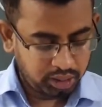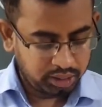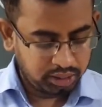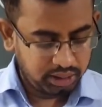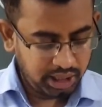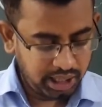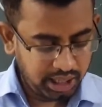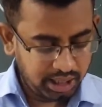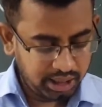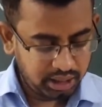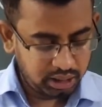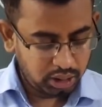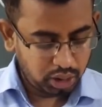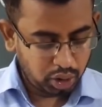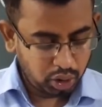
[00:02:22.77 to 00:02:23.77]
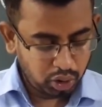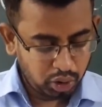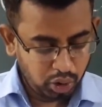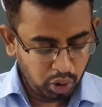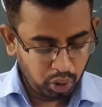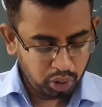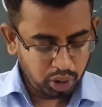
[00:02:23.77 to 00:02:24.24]
There,
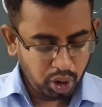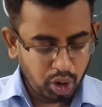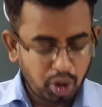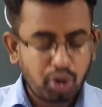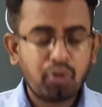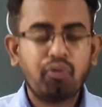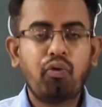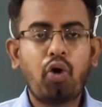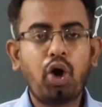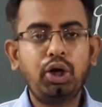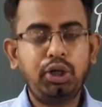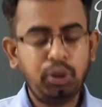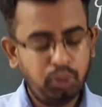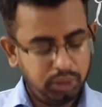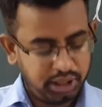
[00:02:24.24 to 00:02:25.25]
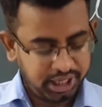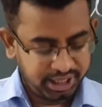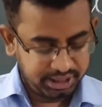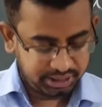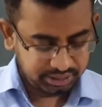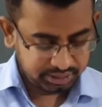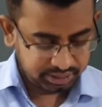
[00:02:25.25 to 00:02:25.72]
look what you
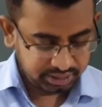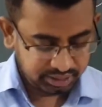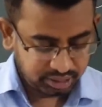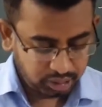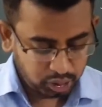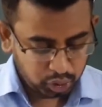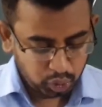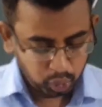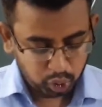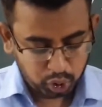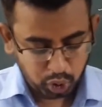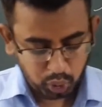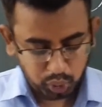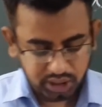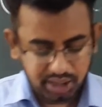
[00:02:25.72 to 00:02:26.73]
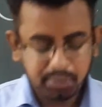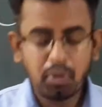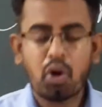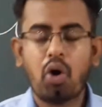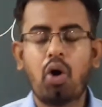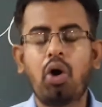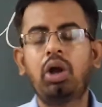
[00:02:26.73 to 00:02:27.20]
did, you threw
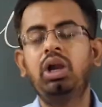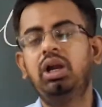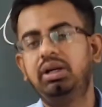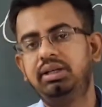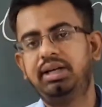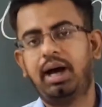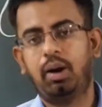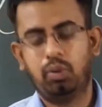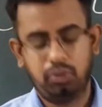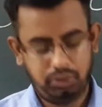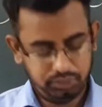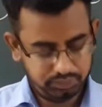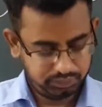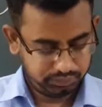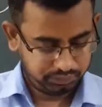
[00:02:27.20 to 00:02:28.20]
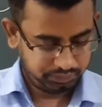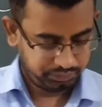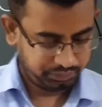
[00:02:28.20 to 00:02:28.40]
them all down.